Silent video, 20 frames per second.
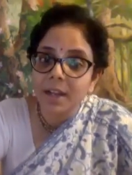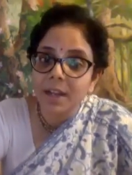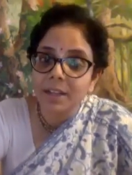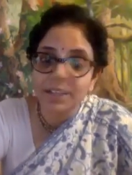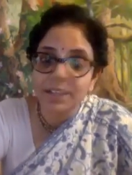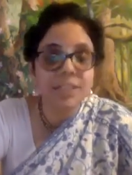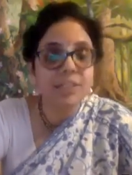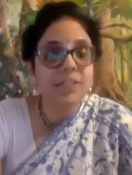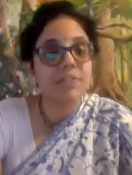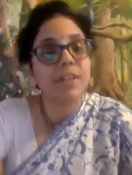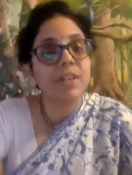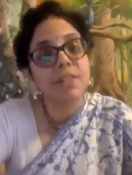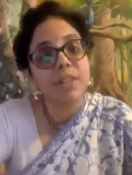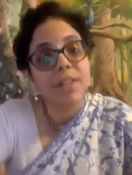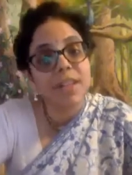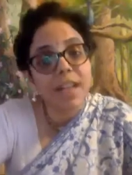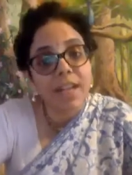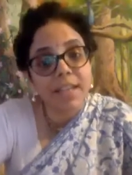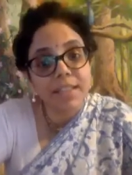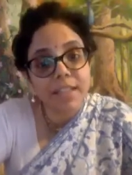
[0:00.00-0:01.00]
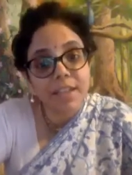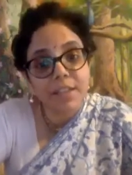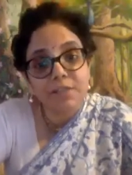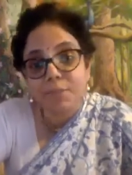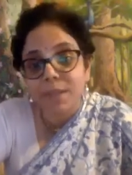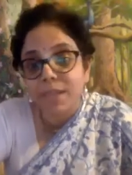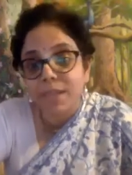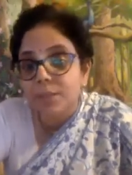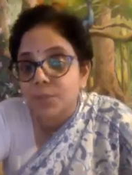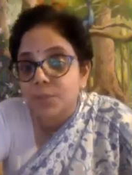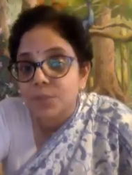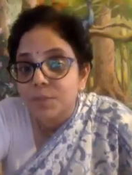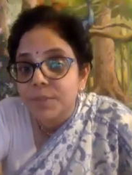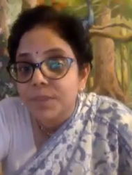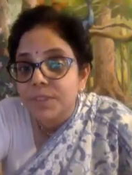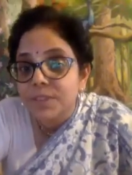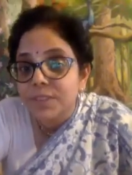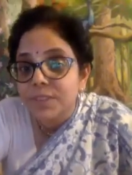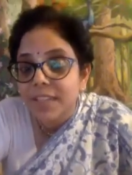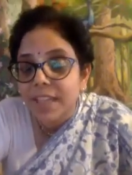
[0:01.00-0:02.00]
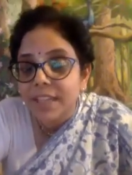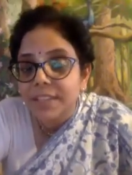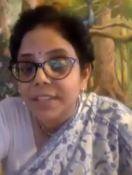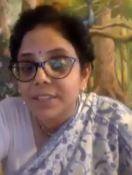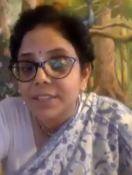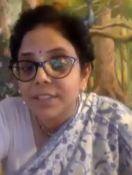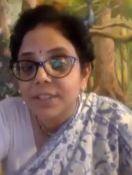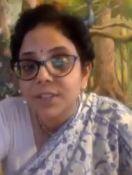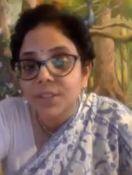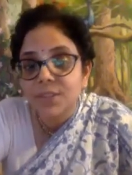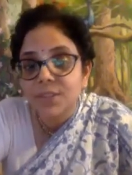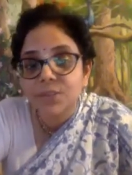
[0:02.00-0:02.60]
didn't even realize I've made those mistakes.